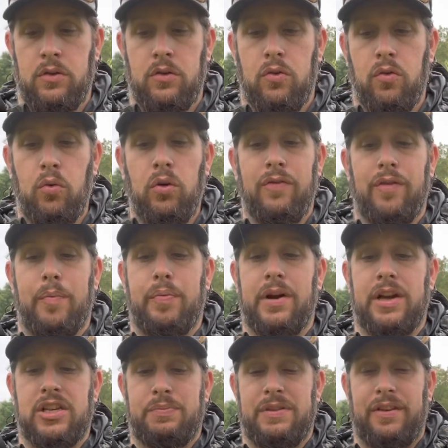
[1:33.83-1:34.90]
all of our
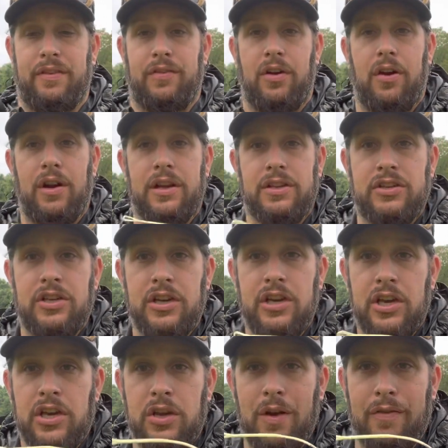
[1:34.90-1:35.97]
predator specific lines,
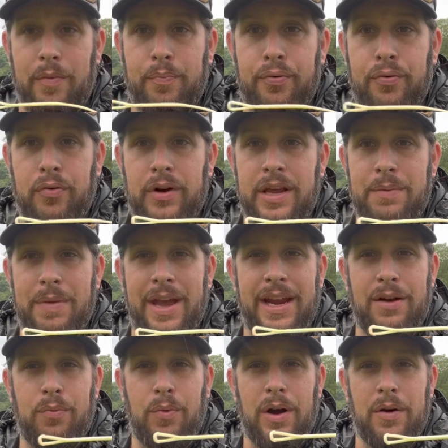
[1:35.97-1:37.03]
you have a
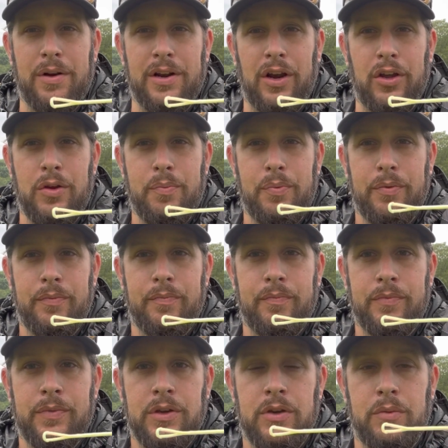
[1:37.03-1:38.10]
pre-made welded loop,
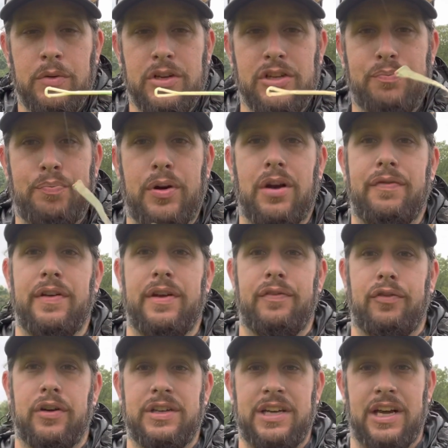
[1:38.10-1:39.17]
which is perfect
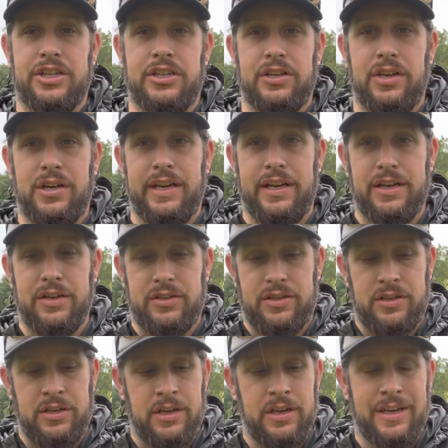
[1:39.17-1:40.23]
for attaching your
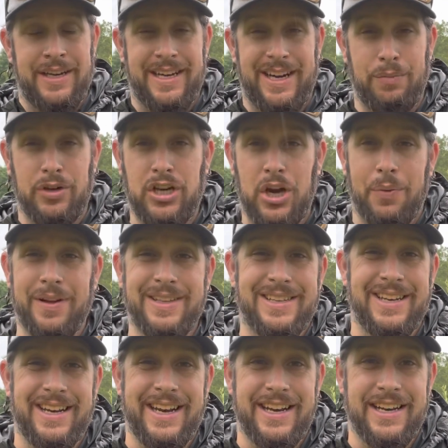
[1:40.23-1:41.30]
leaders, and we'll go into
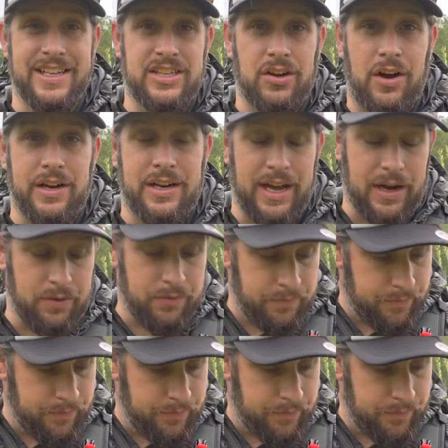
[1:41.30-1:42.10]
the leader side now.